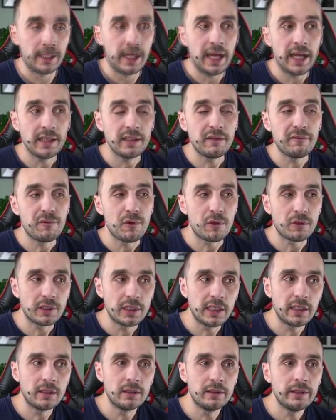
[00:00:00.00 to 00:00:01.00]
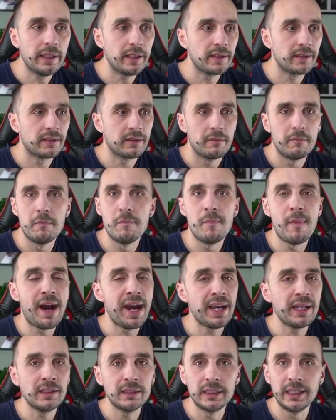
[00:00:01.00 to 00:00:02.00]
And if your guild is
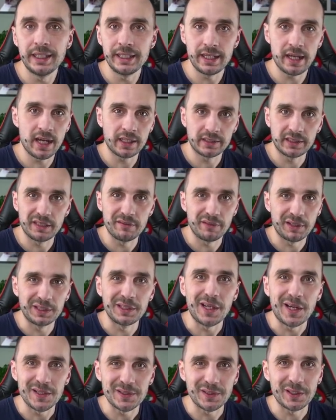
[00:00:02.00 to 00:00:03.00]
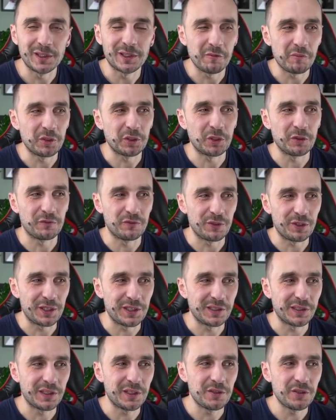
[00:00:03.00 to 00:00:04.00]
mildly active and does a little bit of
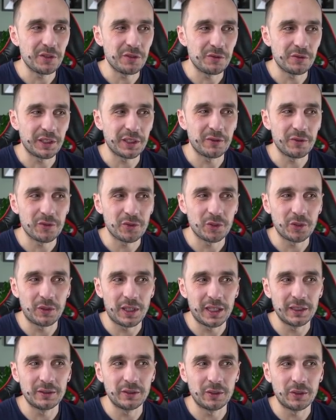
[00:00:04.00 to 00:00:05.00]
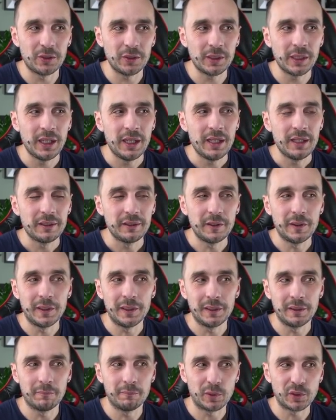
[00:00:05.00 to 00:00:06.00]
research, you can also unlock
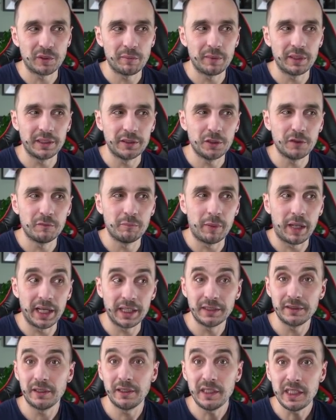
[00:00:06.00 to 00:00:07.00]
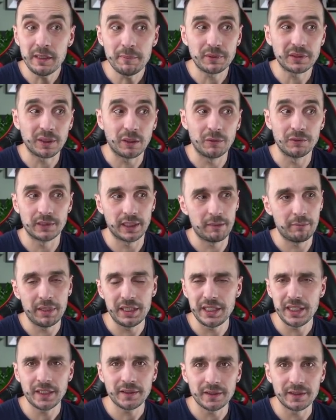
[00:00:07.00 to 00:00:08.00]
the possibility of buying the leap stones and
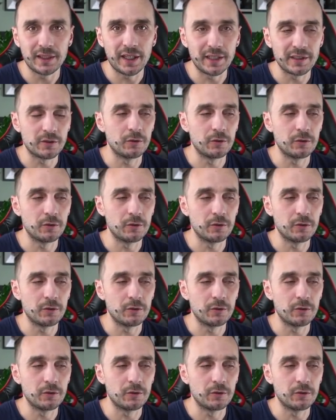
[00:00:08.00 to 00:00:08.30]
many other nice